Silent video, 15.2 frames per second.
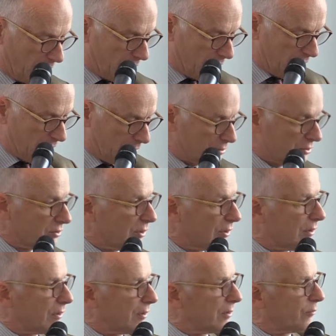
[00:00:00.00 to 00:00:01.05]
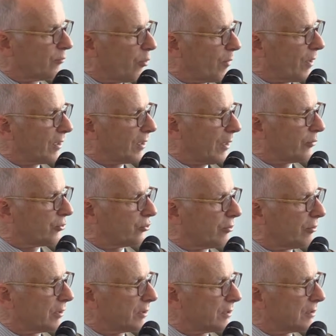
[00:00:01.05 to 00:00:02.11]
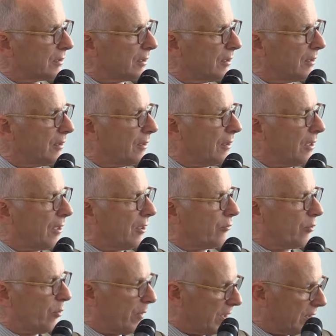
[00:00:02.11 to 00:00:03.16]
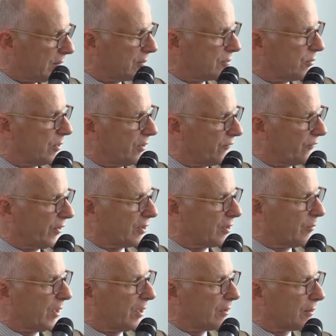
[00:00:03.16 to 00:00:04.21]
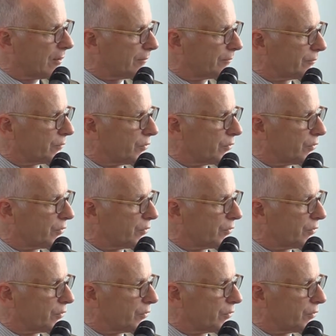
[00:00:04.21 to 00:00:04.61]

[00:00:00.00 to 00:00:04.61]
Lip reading: these mobile laboratories remains really fundamental,